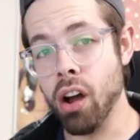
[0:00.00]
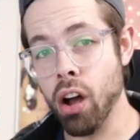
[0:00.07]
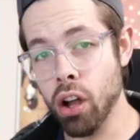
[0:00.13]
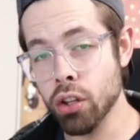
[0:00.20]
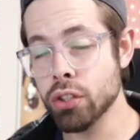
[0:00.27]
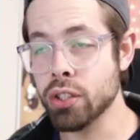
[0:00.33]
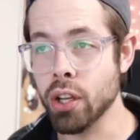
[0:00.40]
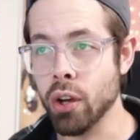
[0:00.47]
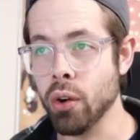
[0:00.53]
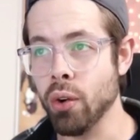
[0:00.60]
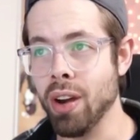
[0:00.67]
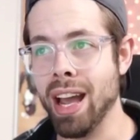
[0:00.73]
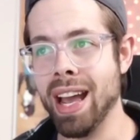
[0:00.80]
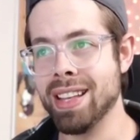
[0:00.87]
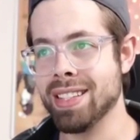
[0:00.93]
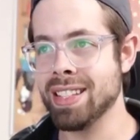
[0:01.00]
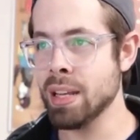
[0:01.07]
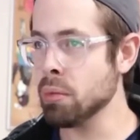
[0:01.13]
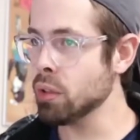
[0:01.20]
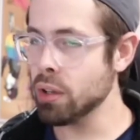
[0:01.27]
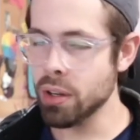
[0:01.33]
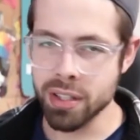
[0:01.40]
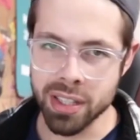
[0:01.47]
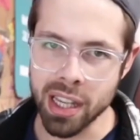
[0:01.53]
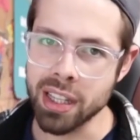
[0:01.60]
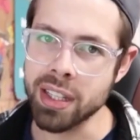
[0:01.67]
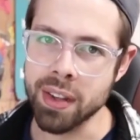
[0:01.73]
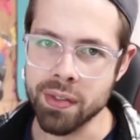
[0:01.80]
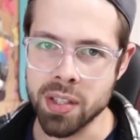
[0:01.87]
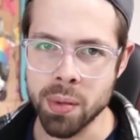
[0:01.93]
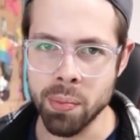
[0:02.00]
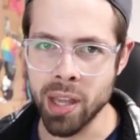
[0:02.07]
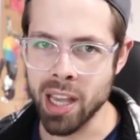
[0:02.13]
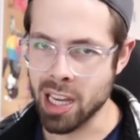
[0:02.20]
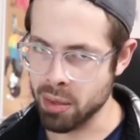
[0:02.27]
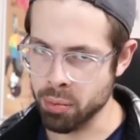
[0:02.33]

also has similar incentives to being a